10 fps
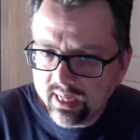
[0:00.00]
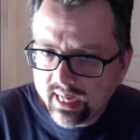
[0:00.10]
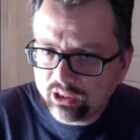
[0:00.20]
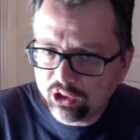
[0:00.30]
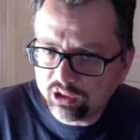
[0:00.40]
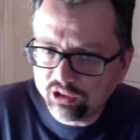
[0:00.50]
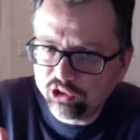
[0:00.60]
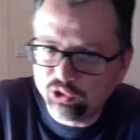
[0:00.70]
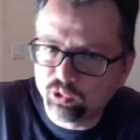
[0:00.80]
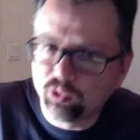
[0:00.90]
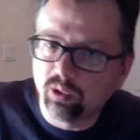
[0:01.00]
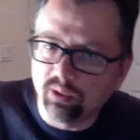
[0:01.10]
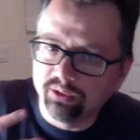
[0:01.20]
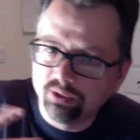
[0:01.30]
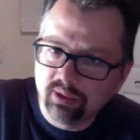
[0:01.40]
and he could have just
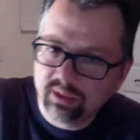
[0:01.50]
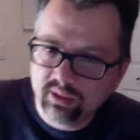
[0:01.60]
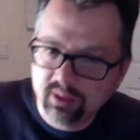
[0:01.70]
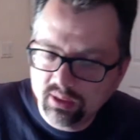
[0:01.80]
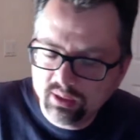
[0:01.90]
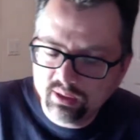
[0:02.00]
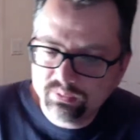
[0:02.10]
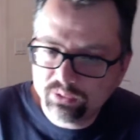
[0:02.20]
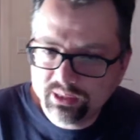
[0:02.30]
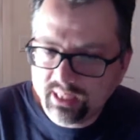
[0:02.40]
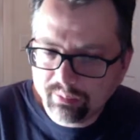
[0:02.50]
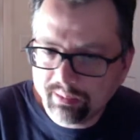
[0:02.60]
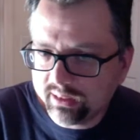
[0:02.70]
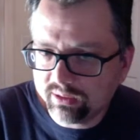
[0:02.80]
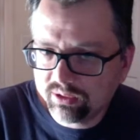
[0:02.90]
drooled for 10
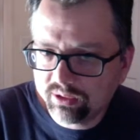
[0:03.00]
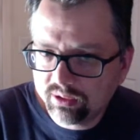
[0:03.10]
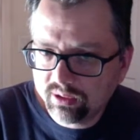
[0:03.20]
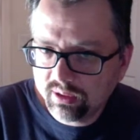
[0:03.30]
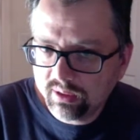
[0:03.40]
minutes